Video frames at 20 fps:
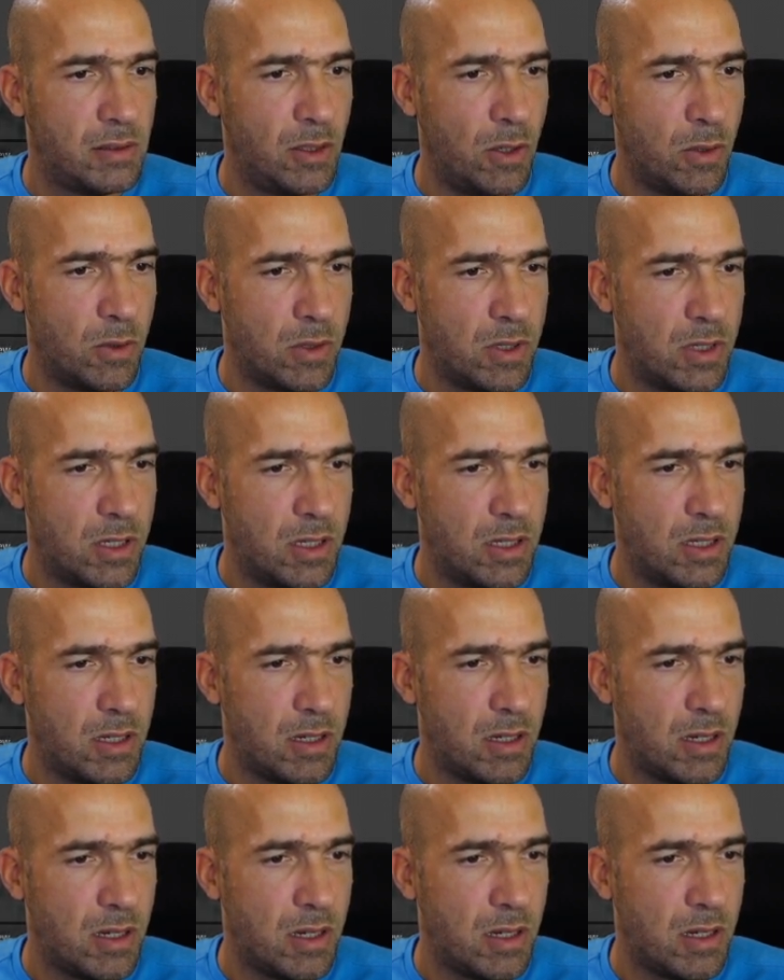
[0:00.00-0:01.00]
those
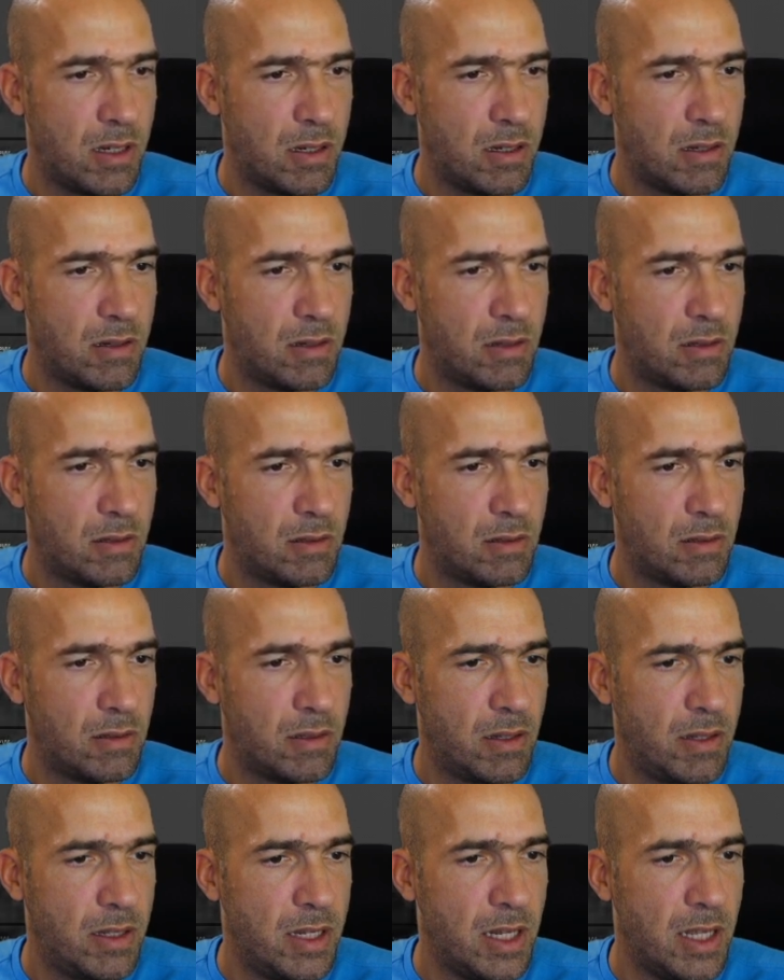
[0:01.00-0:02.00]

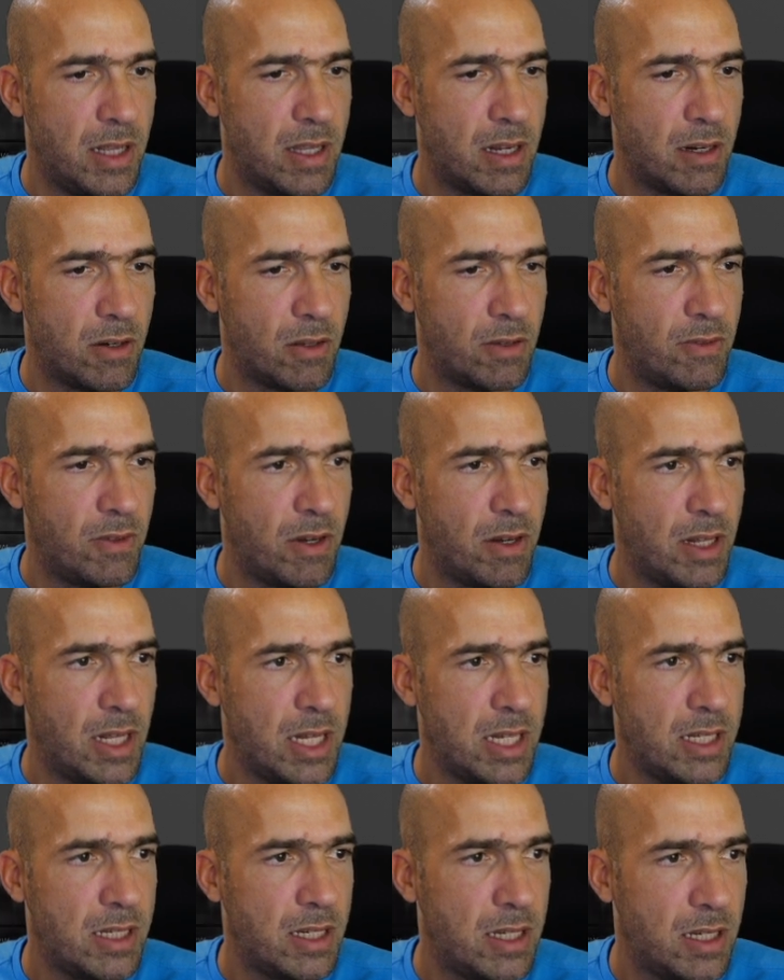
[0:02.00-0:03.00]
teeth are not very
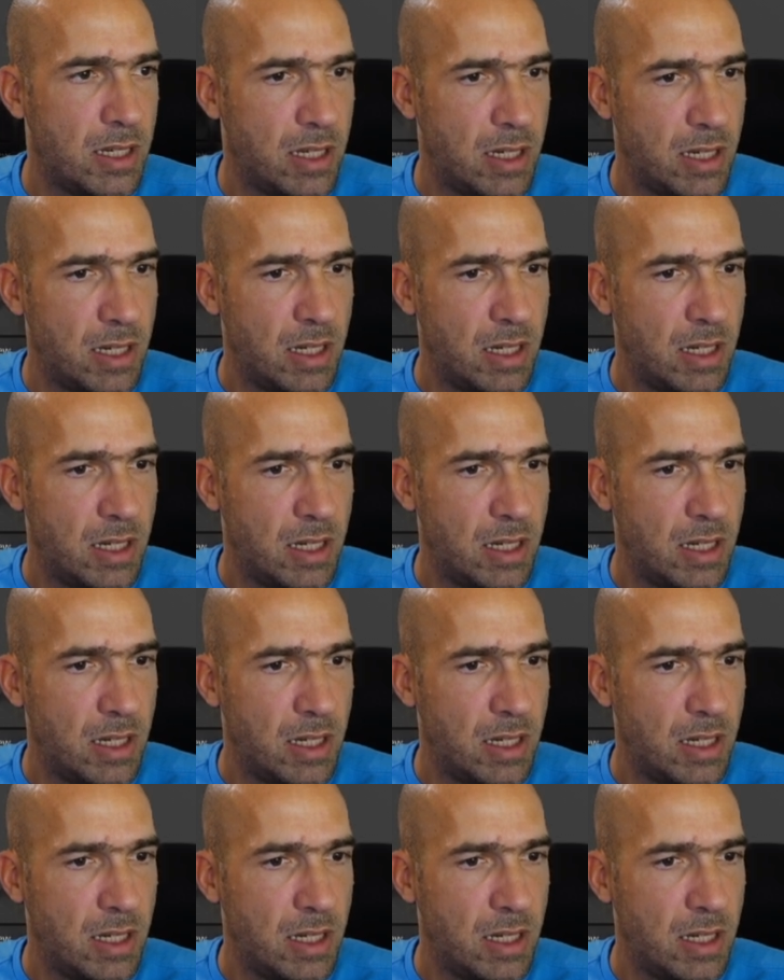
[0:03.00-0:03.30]
nice.